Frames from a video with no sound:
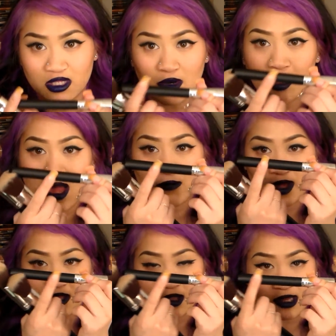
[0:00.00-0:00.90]
They don't have
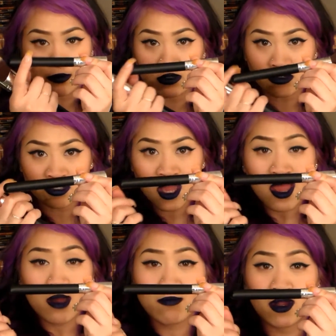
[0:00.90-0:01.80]
like labels,
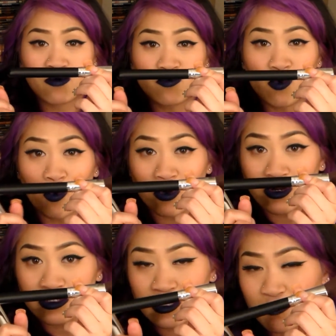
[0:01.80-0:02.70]
but of
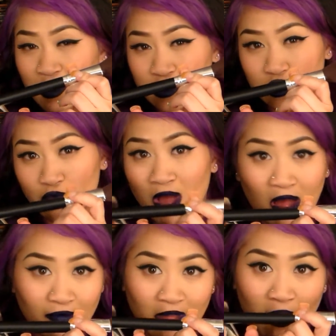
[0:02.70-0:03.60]
course if they do
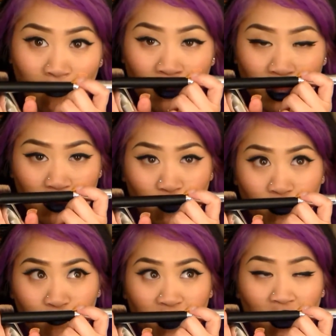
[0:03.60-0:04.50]
have them, it
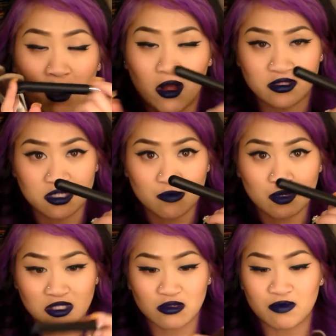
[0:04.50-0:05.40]
would be awesome
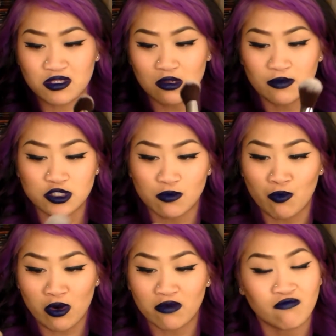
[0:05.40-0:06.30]
because it'll be so much
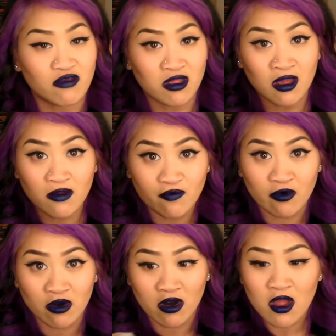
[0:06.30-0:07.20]
more convenient
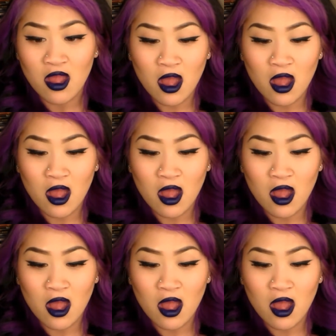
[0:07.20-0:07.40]
for